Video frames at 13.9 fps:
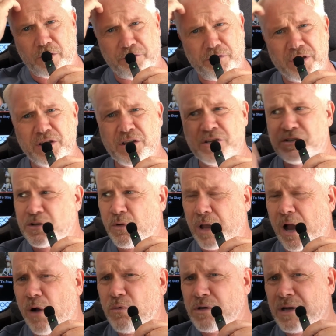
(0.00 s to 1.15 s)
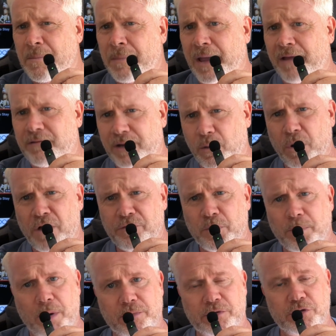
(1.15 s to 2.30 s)
I think you can still get hold of them now, and they're worth a
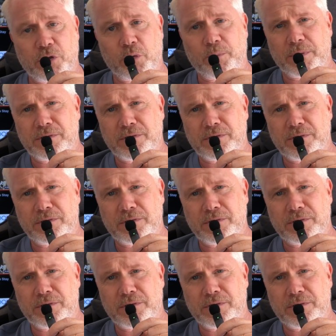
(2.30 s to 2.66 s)
bob or two.